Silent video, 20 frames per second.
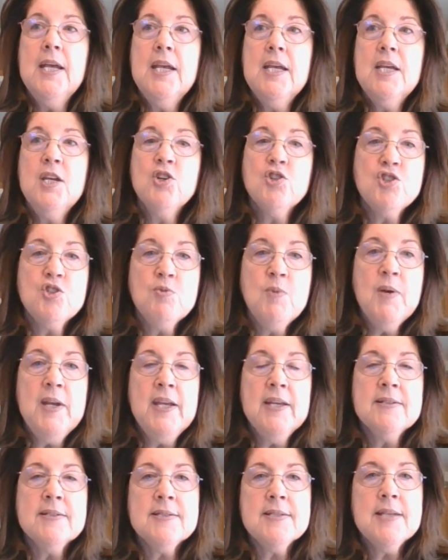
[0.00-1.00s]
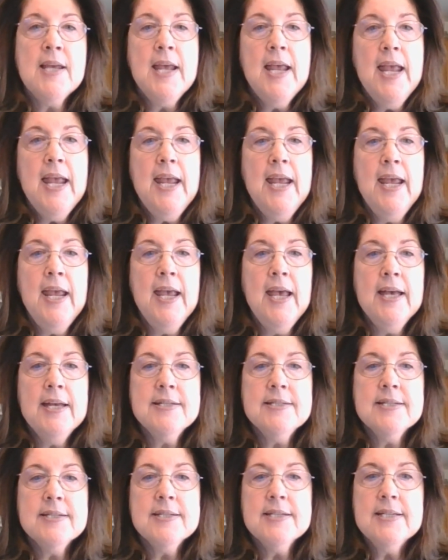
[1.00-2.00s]
your strands.
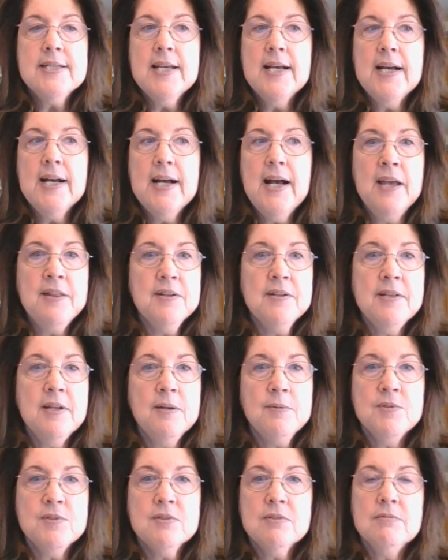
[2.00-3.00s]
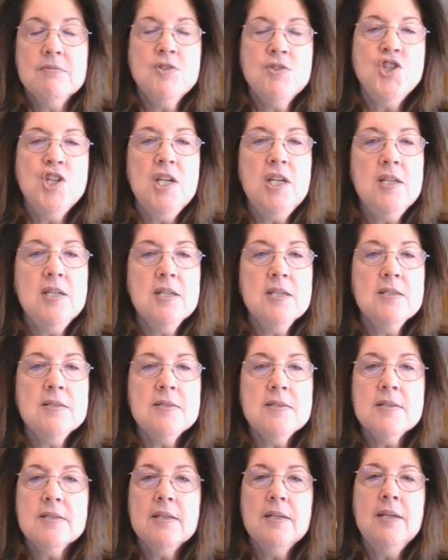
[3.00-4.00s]
And I thought that was
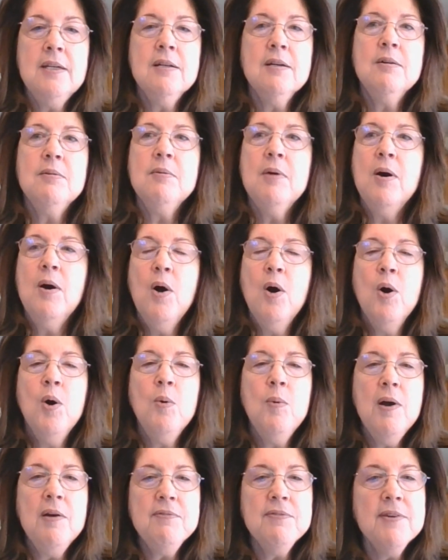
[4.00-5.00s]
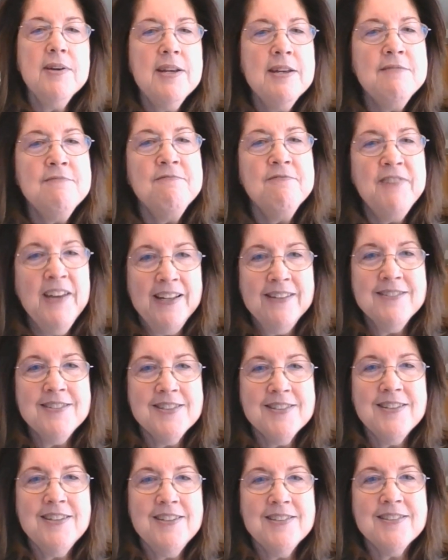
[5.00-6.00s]
genius. Whoever
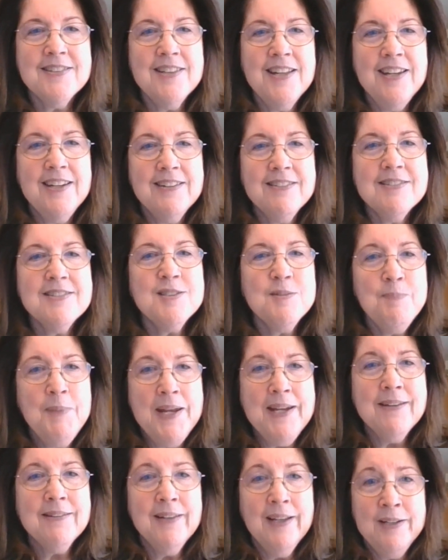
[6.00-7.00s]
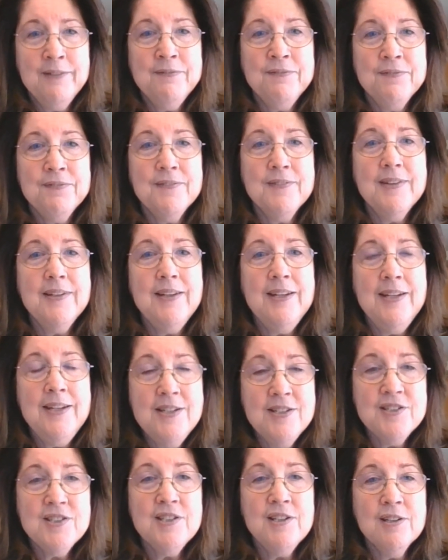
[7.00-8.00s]
invents these things to make life
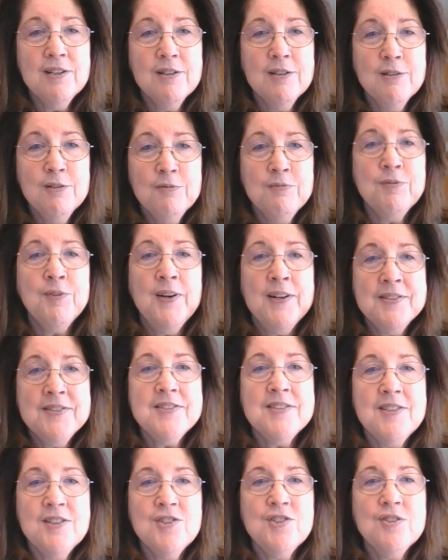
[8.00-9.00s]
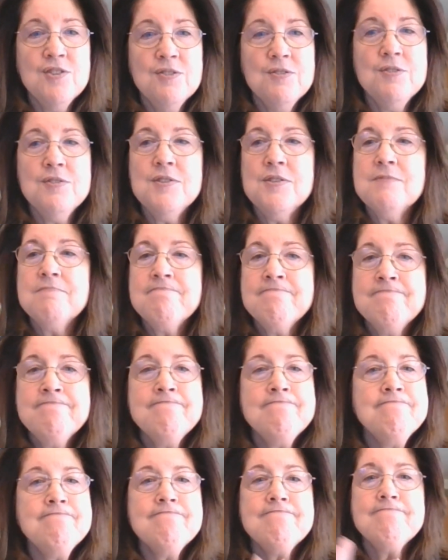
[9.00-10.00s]
easier for us stitchers,
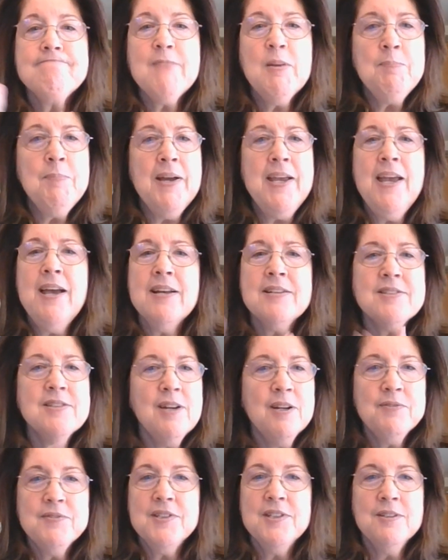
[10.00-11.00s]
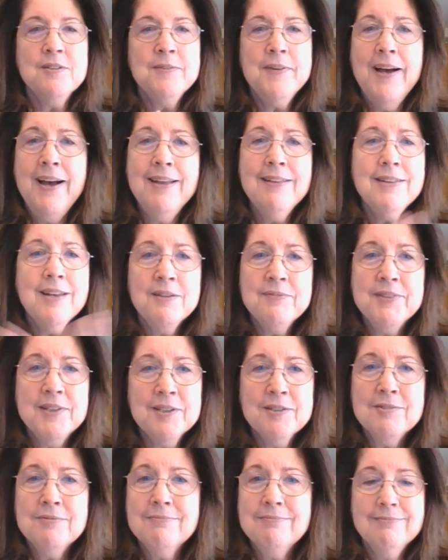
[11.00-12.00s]
my hat's off to you. I love
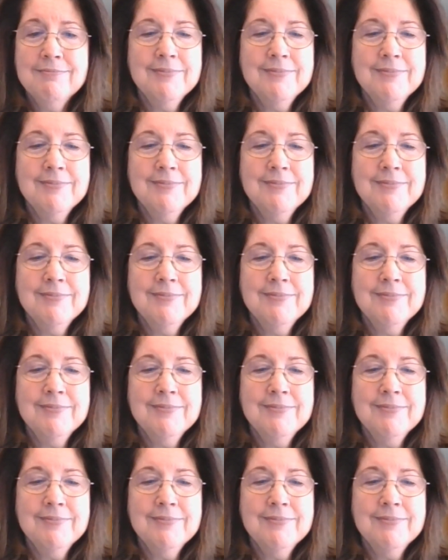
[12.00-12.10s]
you.